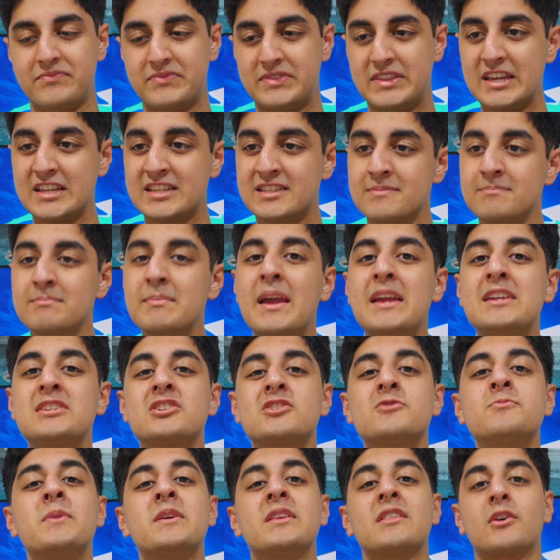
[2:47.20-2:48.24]
this may
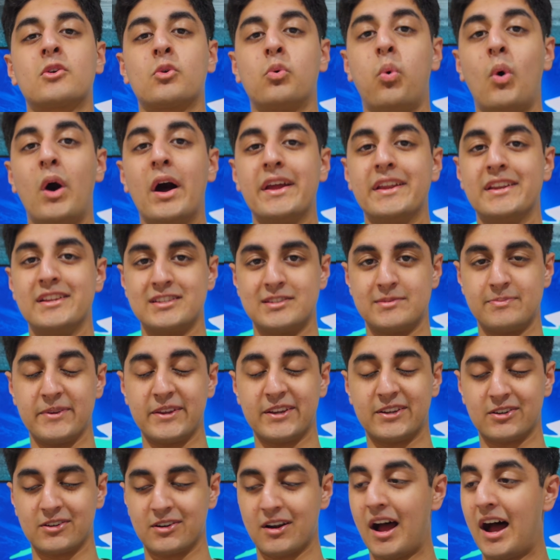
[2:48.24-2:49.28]
just be the quietest
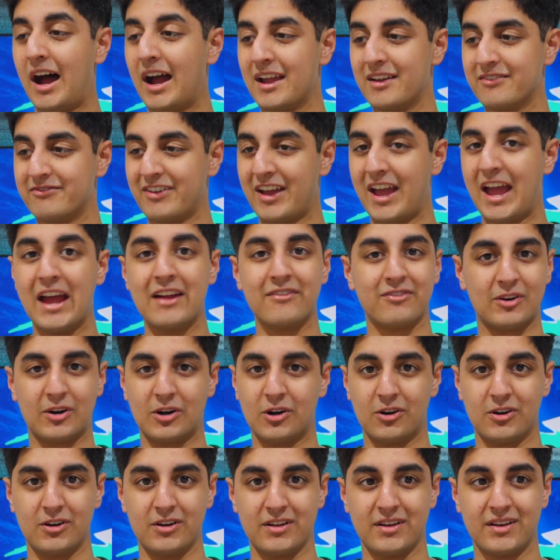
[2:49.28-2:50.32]
speaker I have ever
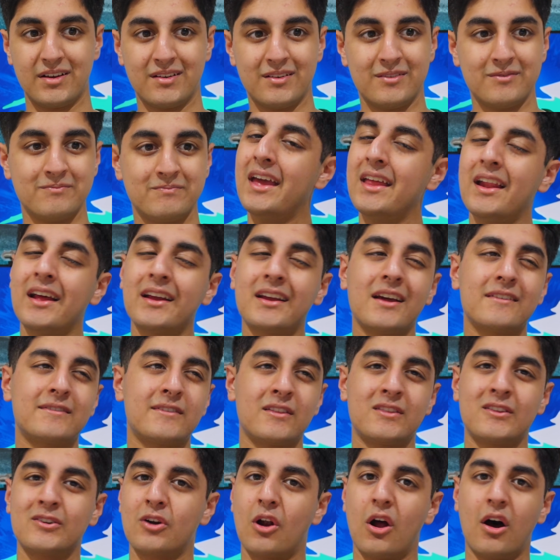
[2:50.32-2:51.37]
heard. And I get
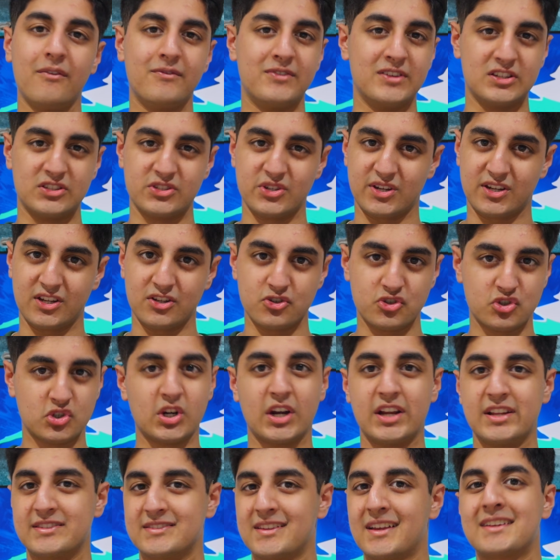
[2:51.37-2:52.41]
that there are obviously
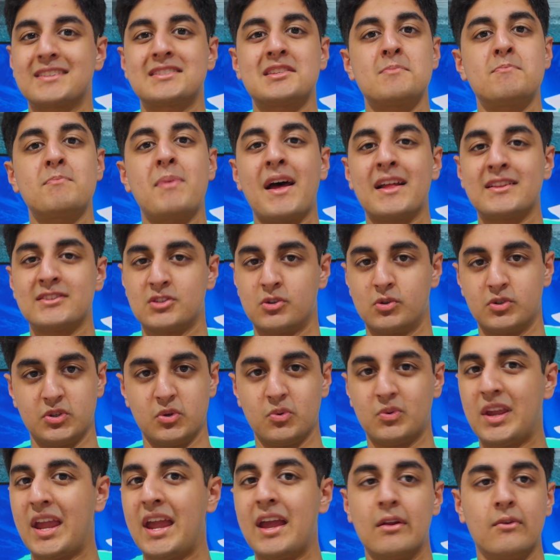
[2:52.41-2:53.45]
constraints, like it's a pencil, you
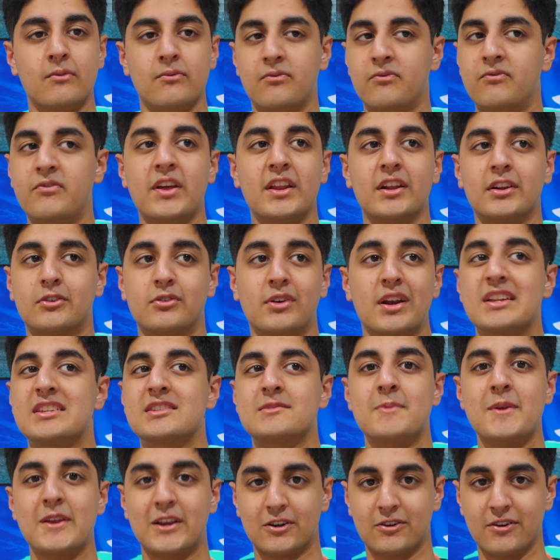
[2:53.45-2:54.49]
can't fit a great
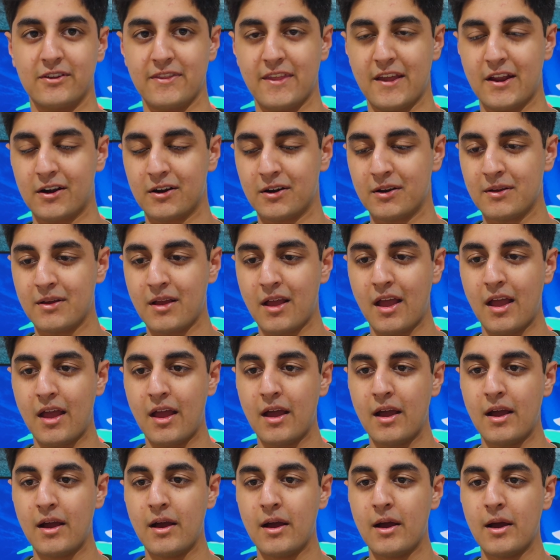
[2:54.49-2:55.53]
speaker in there.
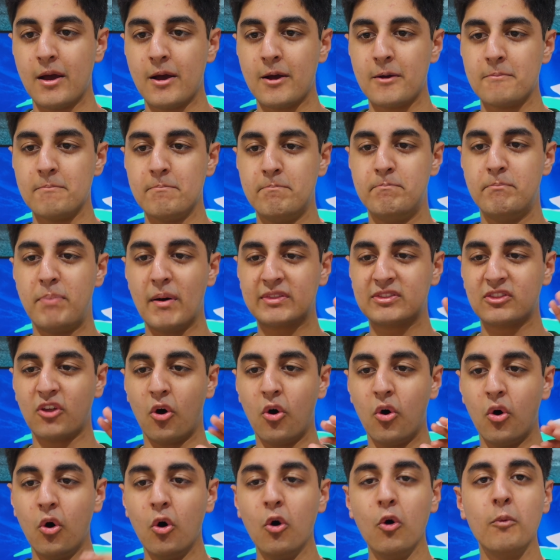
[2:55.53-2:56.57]
But the
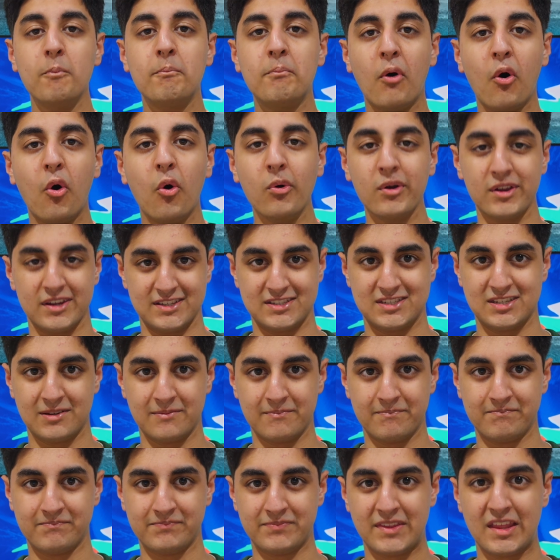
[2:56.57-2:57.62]
whole point
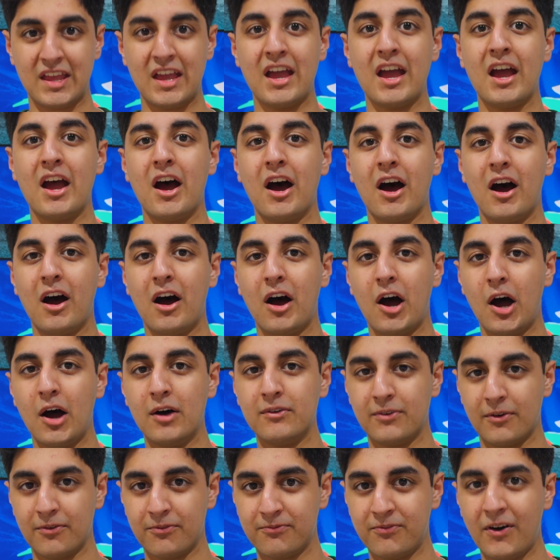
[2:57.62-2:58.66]

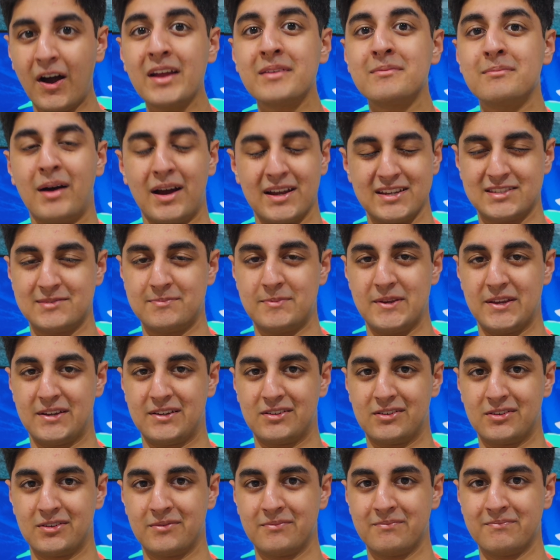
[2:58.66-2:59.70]
of a Find My
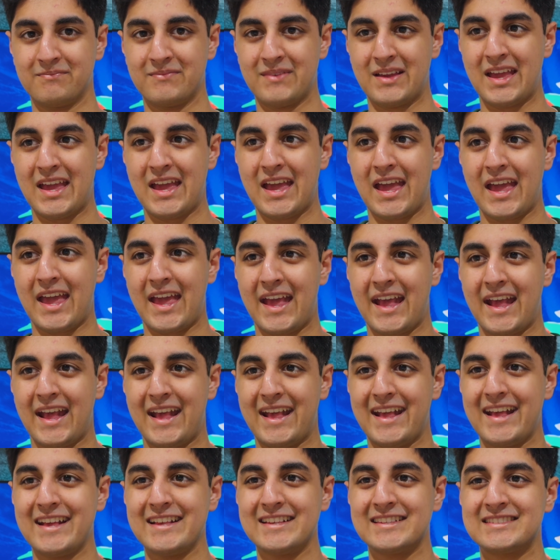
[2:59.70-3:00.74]
speaker
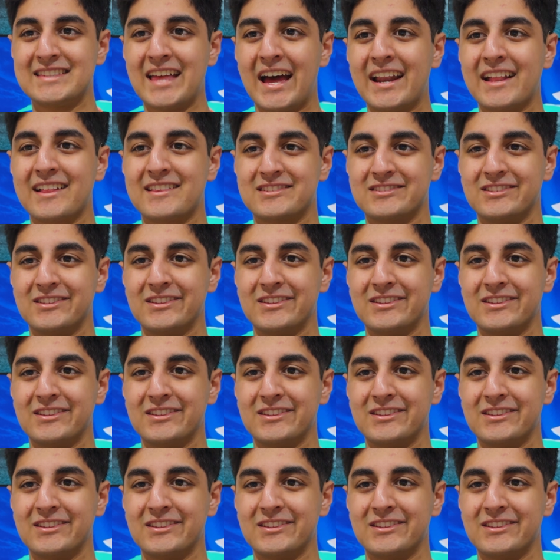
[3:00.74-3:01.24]
is that it's